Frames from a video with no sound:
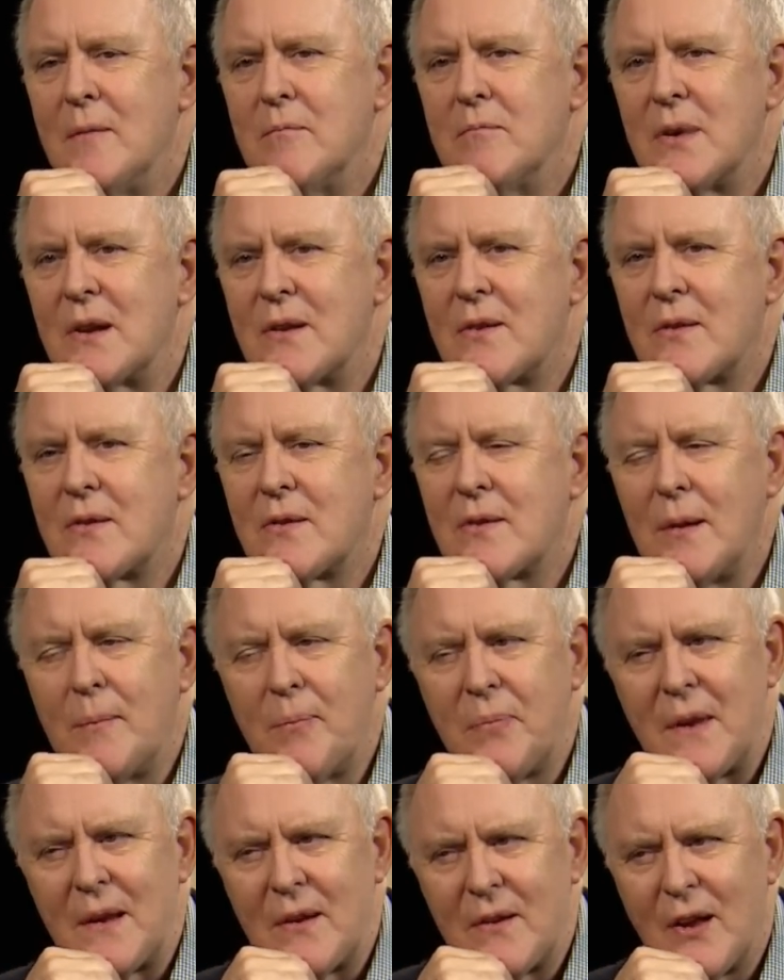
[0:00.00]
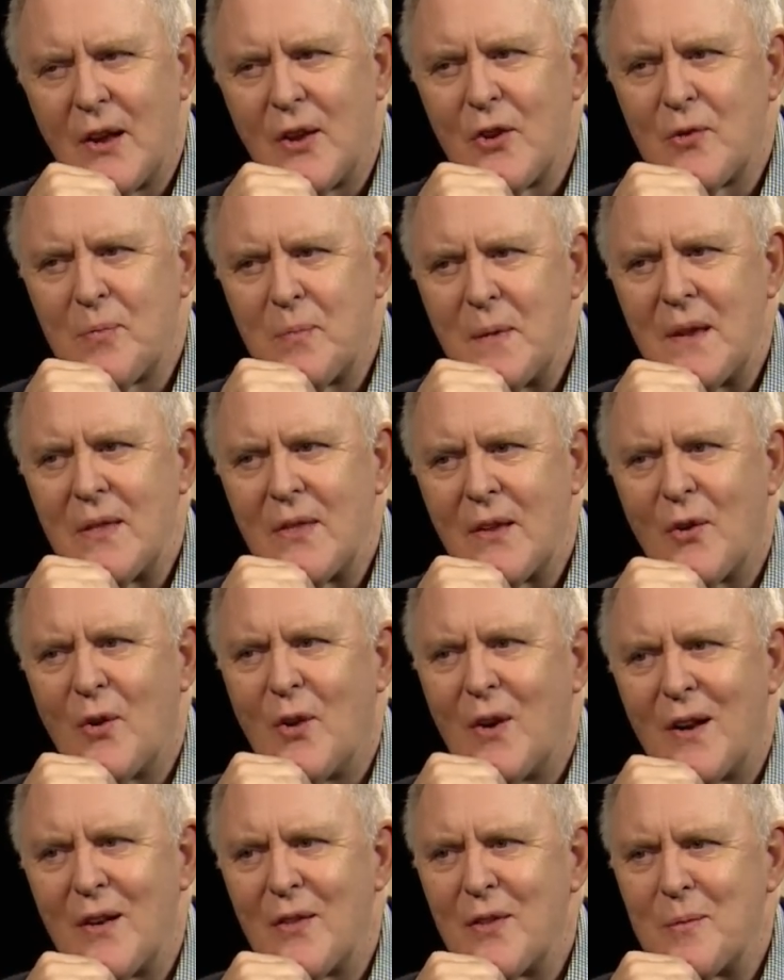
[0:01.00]
but something tells me that
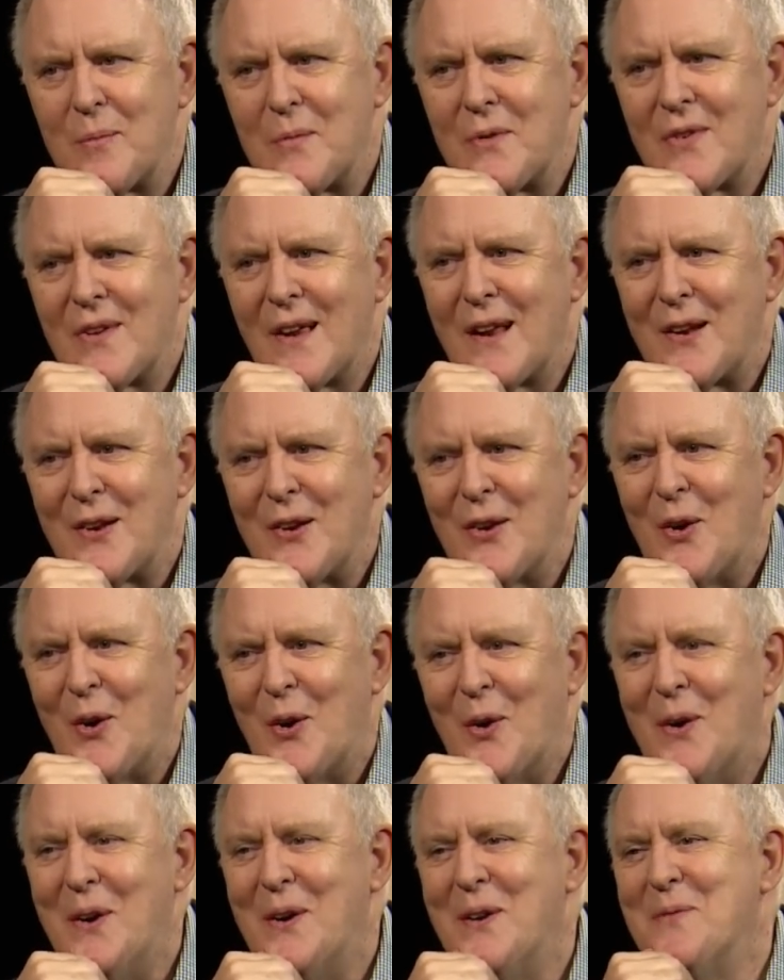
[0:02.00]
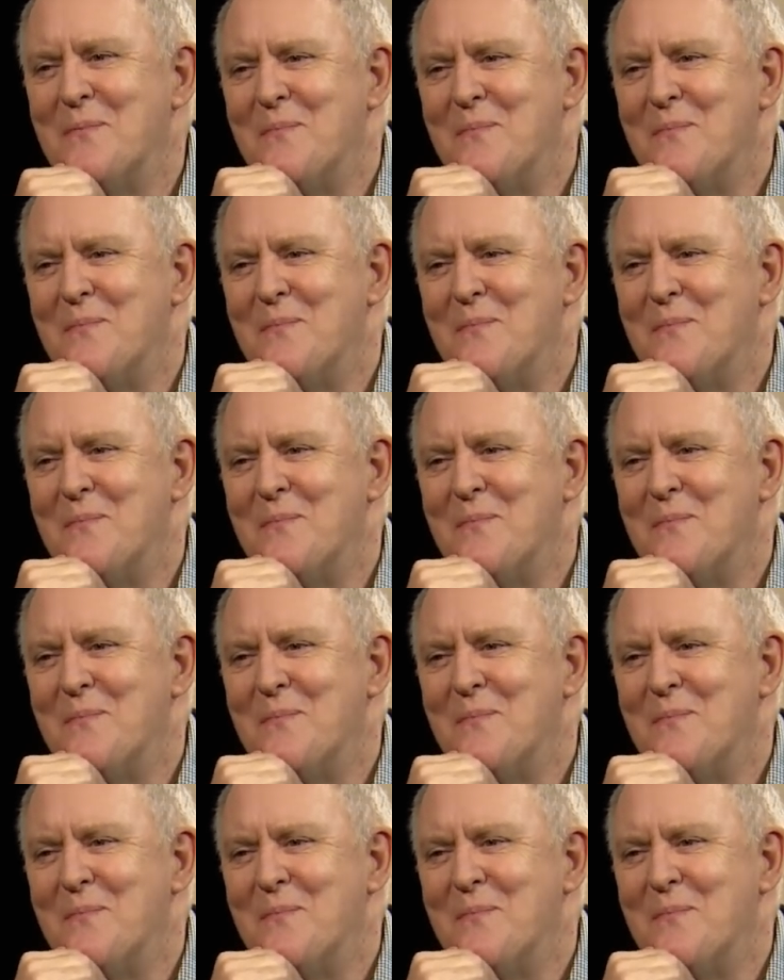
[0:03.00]
all of them said no